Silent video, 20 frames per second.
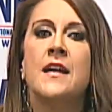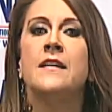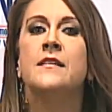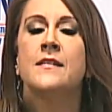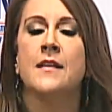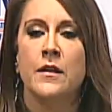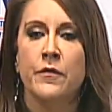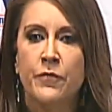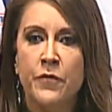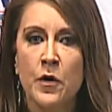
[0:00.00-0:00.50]
He
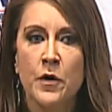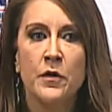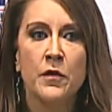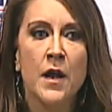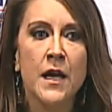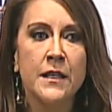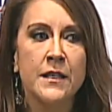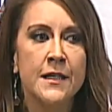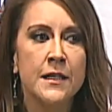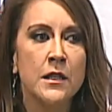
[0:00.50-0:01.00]
said,
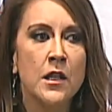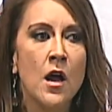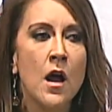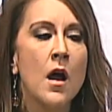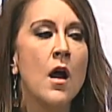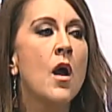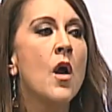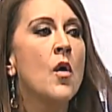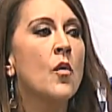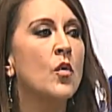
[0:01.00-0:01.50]
voter ID
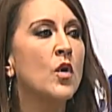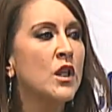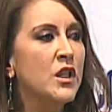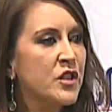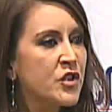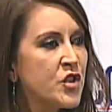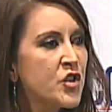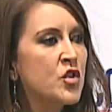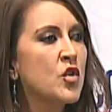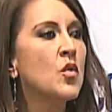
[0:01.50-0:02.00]
law will
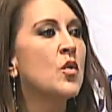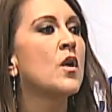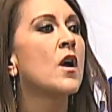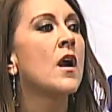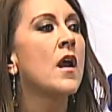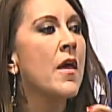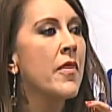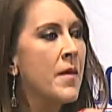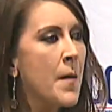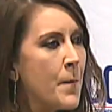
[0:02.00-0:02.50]

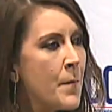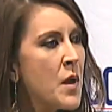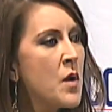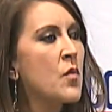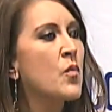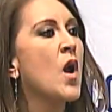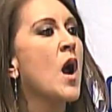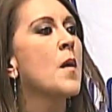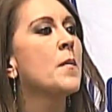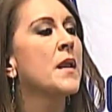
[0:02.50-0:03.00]
ensure that
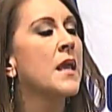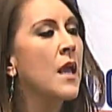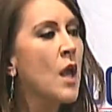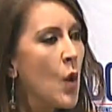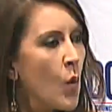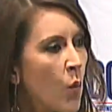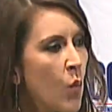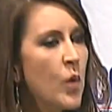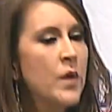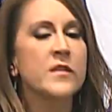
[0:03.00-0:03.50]
Mitt Romney
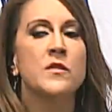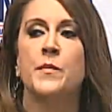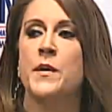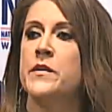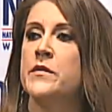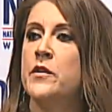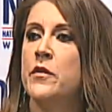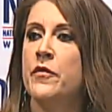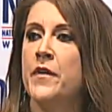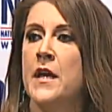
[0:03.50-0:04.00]
wins
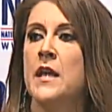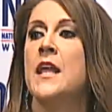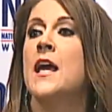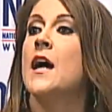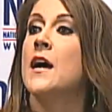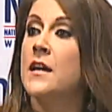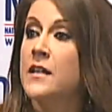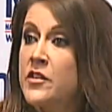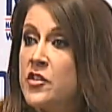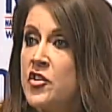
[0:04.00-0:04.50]

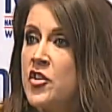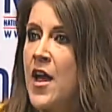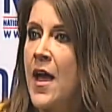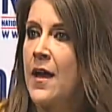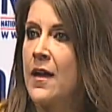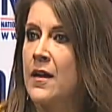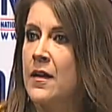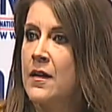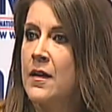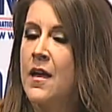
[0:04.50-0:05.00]
Pennsylvania.
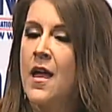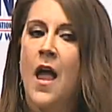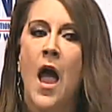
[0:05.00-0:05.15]
Check.